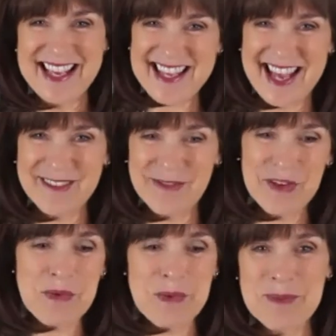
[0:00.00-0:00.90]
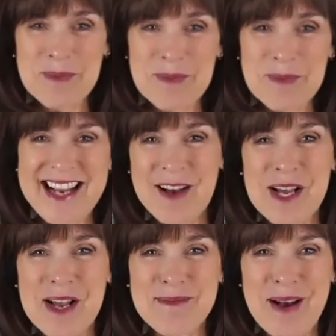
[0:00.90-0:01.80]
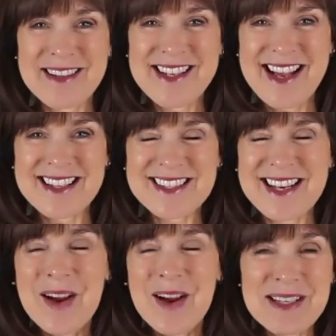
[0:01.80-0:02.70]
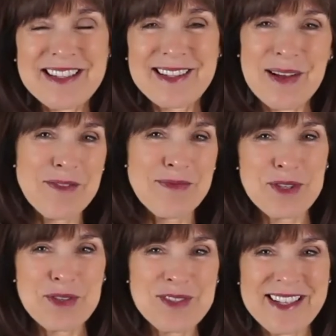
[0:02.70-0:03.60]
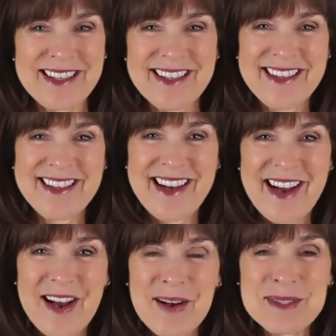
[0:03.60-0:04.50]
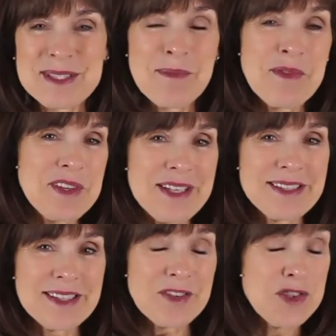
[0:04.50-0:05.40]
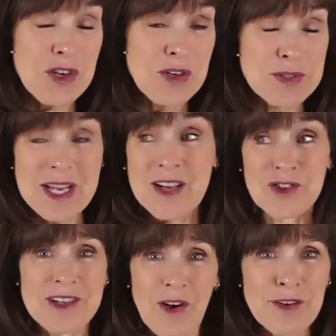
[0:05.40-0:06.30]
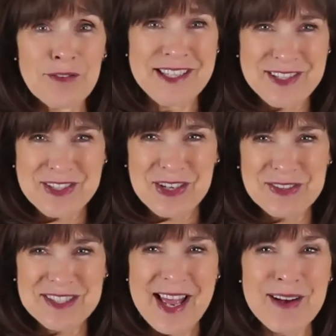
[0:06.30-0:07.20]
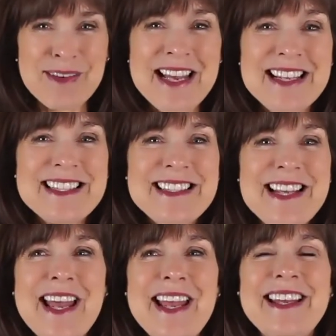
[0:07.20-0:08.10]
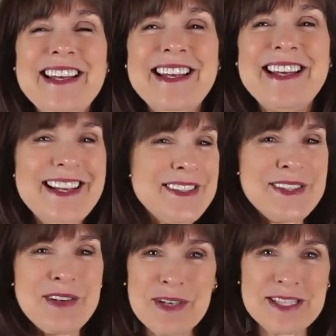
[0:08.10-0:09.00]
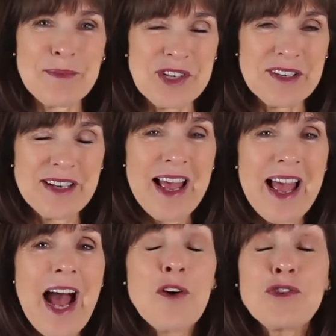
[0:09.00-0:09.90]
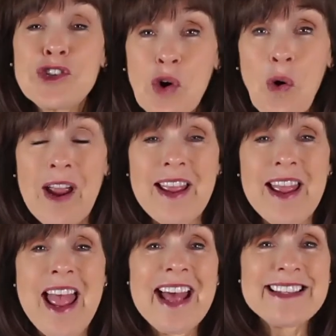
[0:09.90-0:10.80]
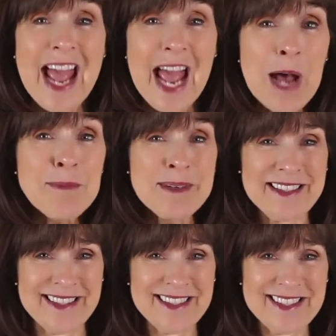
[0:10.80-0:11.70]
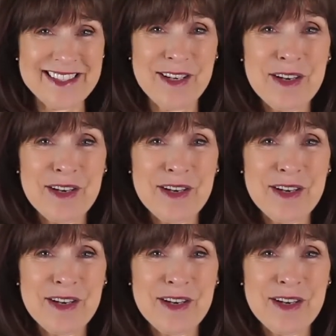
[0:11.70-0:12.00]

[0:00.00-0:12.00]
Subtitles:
again for the Women at Halftime podcast. I really love producing some of these shows, actually all of these shows I have. Today is no exception. How joy and happiness